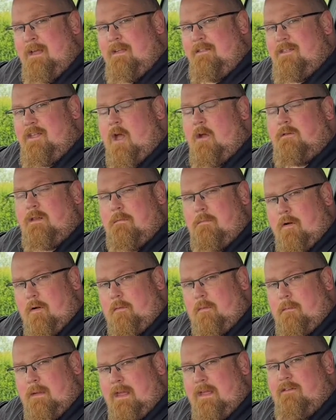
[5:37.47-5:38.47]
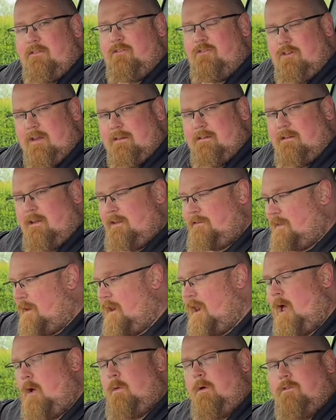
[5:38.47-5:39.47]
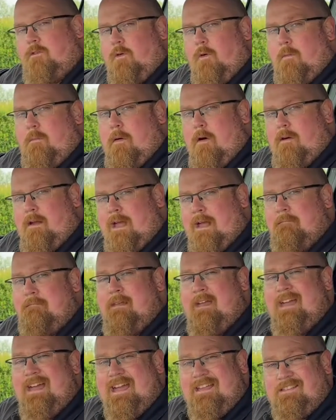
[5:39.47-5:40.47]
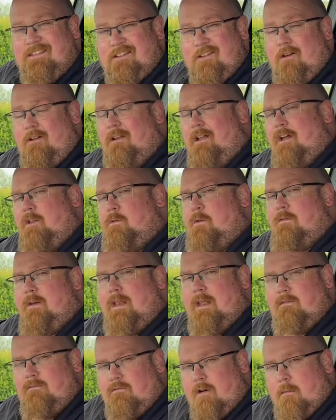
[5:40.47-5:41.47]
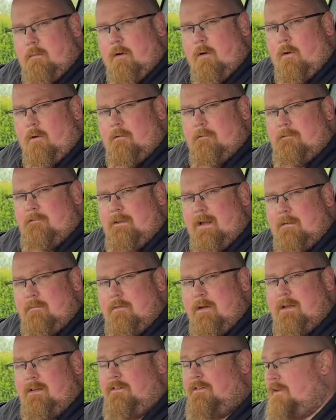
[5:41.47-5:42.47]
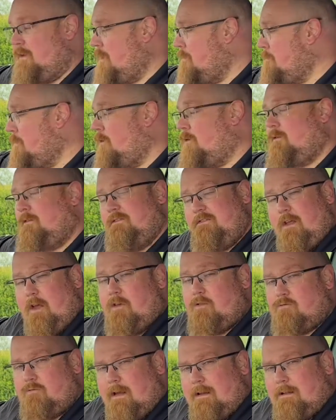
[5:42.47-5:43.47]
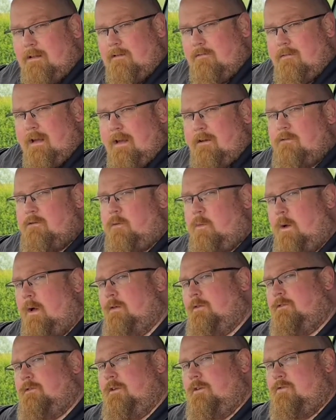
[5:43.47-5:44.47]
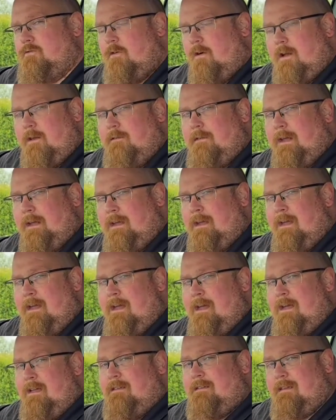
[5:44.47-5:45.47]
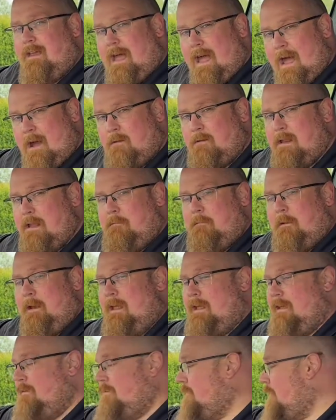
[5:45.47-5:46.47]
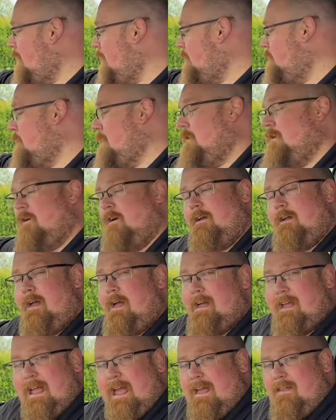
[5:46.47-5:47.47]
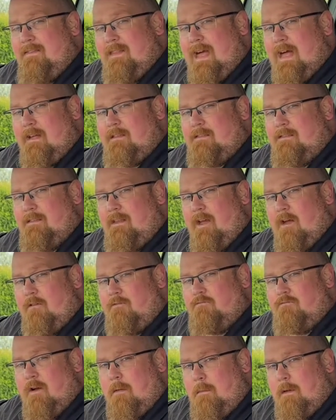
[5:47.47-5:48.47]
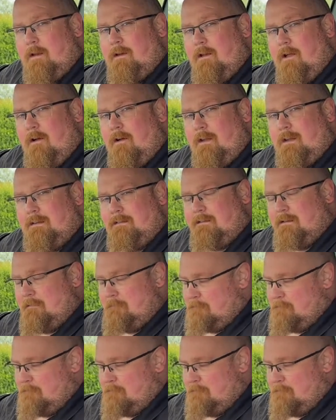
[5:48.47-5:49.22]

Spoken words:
The only problem is, just like the lower door pocket, it's not lined with any rubber or fabric, so your bottle does rattle around whilst you're driving. So Audi, please, could we look at getting that rubber lined?